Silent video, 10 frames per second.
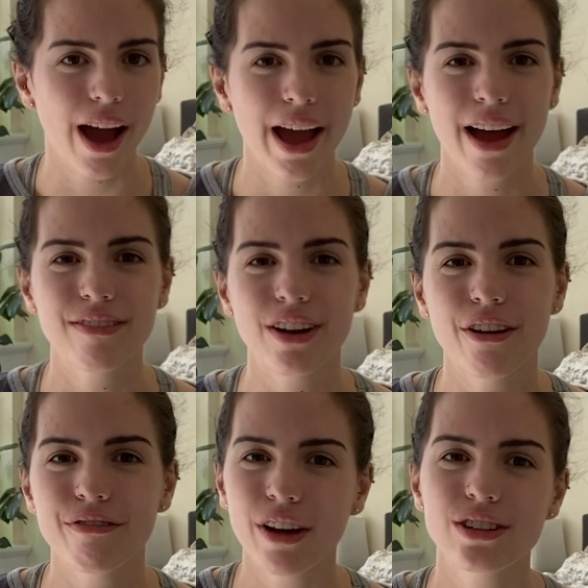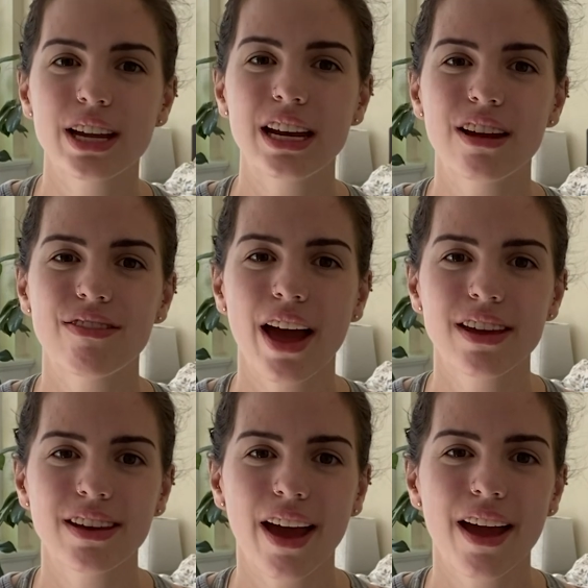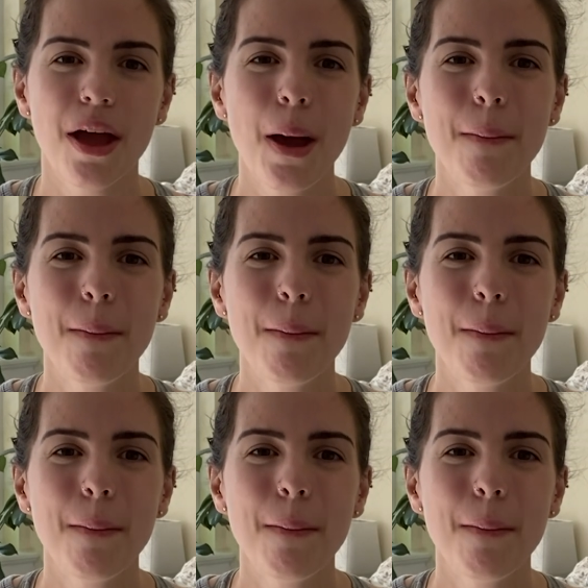I have not felt any of that yet,